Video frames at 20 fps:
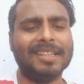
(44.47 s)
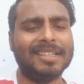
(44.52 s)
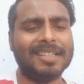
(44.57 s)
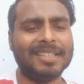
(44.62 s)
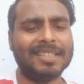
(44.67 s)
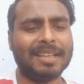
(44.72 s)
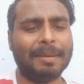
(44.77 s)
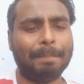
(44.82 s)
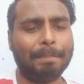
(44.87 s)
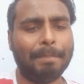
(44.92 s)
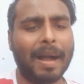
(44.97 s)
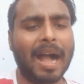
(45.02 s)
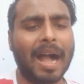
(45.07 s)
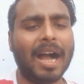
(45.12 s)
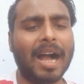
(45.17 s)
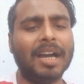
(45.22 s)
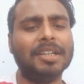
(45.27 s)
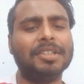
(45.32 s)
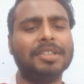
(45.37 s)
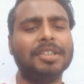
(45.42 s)
It is a
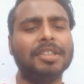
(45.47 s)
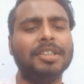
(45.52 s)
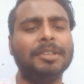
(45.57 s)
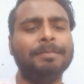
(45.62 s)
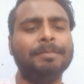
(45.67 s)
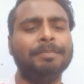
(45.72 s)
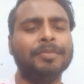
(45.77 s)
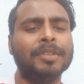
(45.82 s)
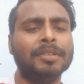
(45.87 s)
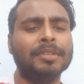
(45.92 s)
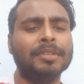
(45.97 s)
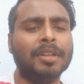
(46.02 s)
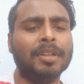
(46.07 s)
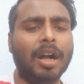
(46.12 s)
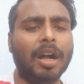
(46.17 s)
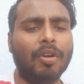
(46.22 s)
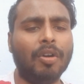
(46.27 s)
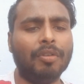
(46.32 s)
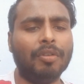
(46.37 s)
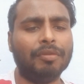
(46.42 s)
part uh,
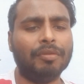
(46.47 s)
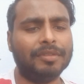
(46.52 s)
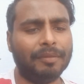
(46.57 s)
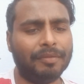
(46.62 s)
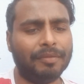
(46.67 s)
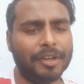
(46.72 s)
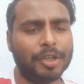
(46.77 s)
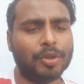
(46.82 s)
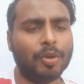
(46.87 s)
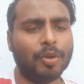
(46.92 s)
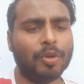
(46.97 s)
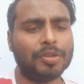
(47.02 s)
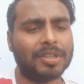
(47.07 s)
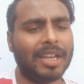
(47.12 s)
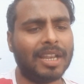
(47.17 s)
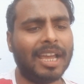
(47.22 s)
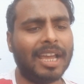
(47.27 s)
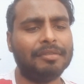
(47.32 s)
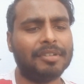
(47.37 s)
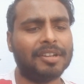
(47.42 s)
of the Windows
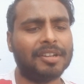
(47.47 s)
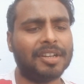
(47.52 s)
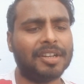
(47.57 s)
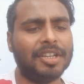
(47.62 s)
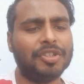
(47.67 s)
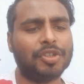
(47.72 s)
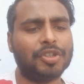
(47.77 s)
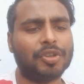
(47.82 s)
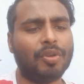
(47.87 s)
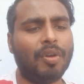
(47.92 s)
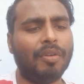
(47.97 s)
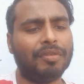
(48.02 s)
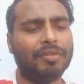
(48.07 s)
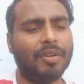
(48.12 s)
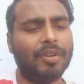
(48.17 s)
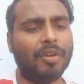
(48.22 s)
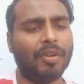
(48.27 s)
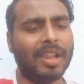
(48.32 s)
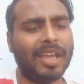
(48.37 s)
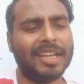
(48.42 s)
Live range
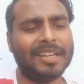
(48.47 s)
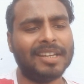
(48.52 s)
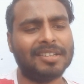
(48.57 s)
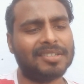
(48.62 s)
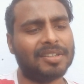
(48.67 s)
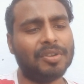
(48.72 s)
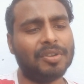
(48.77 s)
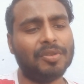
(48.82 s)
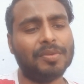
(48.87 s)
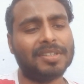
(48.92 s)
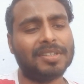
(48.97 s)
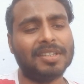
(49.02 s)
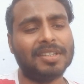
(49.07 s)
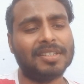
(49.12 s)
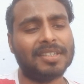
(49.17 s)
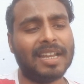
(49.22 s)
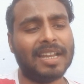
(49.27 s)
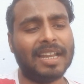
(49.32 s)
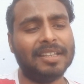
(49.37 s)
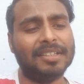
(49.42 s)
of online
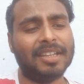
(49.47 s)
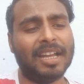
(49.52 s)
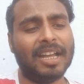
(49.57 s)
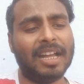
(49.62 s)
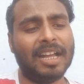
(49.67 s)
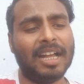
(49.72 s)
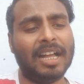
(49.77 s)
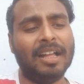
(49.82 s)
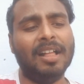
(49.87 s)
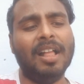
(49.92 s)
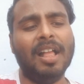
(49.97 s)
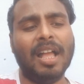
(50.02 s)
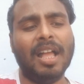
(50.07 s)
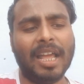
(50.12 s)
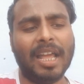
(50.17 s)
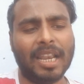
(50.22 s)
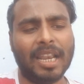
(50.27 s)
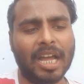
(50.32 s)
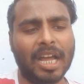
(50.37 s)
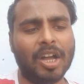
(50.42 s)
services and uh,
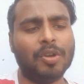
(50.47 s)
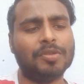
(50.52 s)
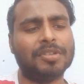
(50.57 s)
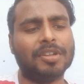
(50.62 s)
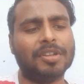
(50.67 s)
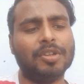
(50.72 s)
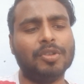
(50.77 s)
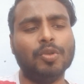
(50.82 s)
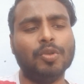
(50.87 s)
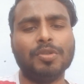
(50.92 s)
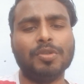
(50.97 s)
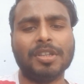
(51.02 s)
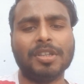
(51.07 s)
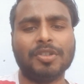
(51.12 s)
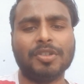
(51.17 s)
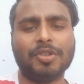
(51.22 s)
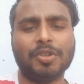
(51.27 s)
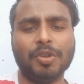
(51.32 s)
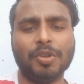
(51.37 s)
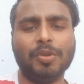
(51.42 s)
allows
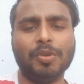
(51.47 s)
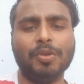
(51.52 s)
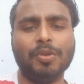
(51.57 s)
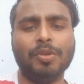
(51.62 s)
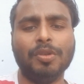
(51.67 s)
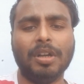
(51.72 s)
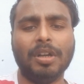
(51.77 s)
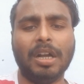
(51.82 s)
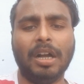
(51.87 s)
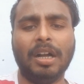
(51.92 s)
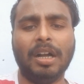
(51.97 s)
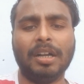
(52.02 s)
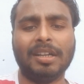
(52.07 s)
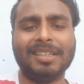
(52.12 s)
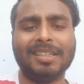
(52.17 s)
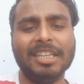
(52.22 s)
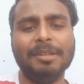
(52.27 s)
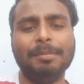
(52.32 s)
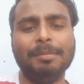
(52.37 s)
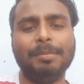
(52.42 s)
users to uh,
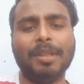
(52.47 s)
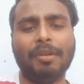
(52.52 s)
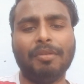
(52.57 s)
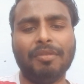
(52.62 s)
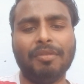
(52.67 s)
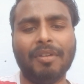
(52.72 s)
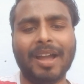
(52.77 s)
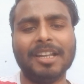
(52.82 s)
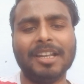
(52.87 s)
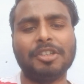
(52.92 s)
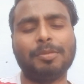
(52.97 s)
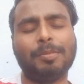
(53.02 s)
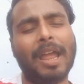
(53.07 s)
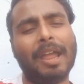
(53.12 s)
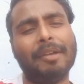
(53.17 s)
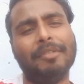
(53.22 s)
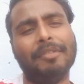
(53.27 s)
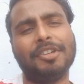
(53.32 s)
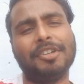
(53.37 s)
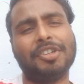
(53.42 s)
keep the files
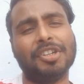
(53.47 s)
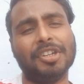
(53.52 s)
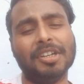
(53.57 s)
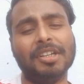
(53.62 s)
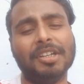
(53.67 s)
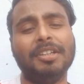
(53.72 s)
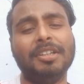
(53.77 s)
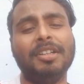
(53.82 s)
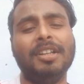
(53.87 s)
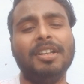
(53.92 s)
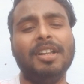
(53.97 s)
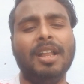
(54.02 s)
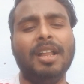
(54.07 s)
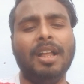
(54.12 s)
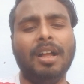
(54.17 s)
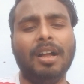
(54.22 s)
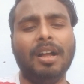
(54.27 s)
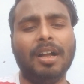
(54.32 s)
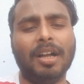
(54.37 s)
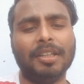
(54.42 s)
private, share
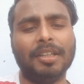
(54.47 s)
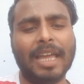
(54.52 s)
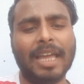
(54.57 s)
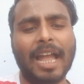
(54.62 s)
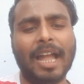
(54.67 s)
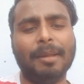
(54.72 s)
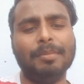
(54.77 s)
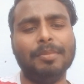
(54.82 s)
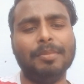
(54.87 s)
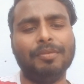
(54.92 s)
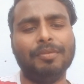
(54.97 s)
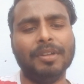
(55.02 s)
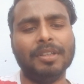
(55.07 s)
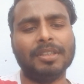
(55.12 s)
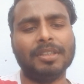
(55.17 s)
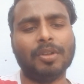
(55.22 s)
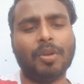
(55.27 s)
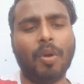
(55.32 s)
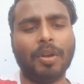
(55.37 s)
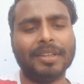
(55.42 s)
uh, them
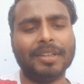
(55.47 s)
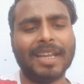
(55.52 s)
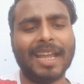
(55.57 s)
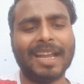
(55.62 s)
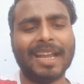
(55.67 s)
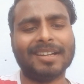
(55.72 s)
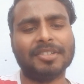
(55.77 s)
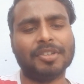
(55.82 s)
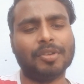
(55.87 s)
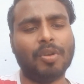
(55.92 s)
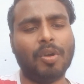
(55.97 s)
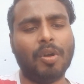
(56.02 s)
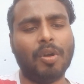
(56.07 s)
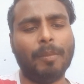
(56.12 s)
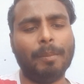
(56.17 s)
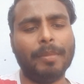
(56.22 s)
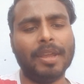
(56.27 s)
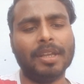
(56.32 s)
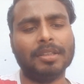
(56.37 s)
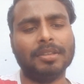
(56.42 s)
with contacts, you
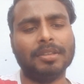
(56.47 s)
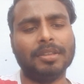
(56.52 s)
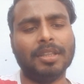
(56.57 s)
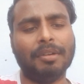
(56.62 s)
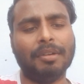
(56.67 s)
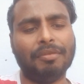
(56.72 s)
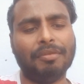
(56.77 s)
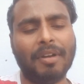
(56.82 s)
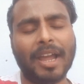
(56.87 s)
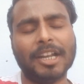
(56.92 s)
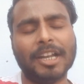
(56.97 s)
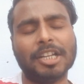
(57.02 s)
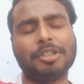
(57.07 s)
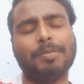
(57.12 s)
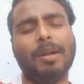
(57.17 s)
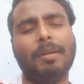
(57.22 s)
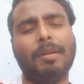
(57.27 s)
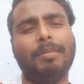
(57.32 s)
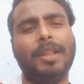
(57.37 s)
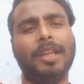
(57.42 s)
know, make the
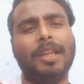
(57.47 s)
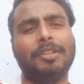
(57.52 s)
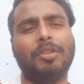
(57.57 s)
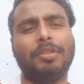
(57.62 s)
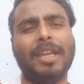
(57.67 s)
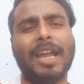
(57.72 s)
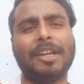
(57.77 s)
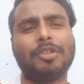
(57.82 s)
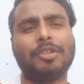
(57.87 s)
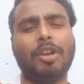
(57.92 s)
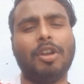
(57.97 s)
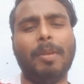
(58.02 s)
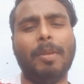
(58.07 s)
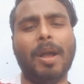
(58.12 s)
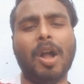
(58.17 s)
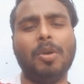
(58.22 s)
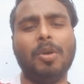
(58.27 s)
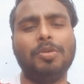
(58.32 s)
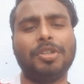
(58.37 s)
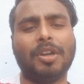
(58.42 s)
files public. So that's all
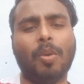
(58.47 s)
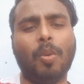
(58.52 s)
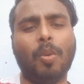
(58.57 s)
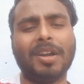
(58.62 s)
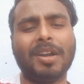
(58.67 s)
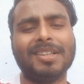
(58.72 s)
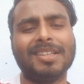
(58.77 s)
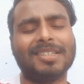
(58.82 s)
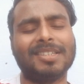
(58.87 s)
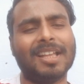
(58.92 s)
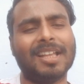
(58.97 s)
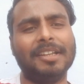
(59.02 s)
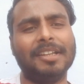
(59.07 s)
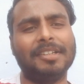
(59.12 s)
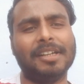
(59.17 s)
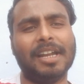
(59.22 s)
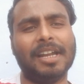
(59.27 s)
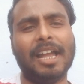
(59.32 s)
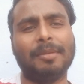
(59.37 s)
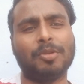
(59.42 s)
about, you know, what is
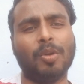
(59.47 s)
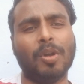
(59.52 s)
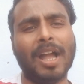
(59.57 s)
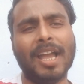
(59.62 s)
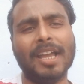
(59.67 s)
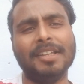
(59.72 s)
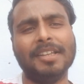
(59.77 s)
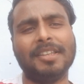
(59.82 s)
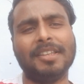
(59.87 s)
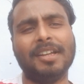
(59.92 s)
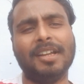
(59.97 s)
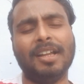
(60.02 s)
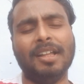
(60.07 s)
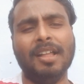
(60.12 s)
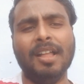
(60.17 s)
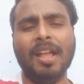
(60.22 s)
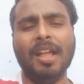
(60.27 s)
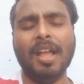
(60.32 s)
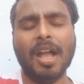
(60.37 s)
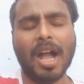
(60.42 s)
SkyDrive. So guys,
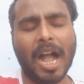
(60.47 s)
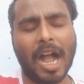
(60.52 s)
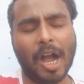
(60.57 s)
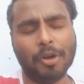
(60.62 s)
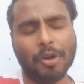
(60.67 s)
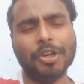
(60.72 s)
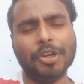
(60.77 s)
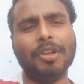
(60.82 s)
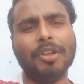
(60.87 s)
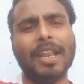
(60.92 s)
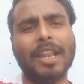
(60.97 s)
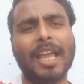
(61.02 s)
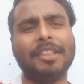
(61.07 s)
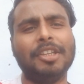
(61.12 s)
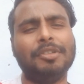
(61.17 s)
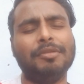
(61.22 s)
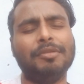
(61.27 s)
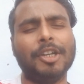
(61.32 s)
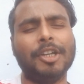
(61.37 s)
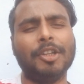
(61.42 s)
uh, how did you
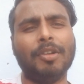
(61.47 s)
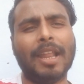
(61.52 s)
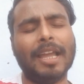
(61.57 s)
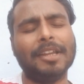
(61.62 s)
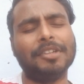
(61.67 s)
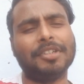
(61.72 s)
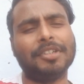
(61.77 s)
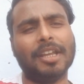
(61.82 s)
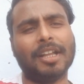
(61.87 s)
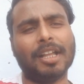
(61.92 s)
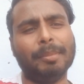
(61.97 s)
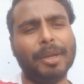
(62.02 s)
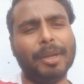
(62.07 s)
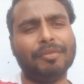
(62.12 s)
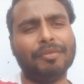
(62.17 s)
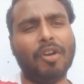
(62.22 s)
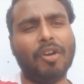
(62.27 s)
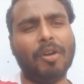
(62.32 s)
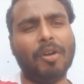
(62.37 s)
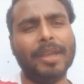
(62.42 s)
like this video? Like, share,
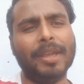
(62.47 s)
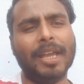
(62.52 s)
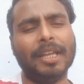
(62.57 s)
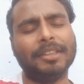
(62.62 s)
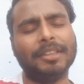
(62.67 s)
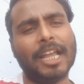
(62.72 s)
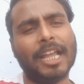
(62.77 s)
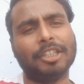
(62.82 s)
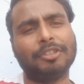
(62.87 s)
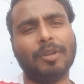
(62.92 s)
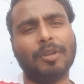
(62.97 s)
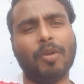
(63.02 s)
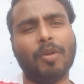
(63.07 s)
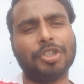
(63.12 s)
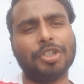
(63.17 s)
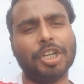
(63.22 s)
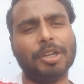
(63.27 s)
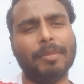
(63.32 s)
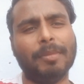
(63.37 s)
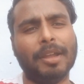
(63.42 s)
comment for me and thanks for
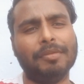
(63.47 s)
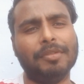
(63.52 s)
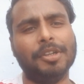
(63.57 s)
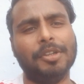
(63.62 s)
watching my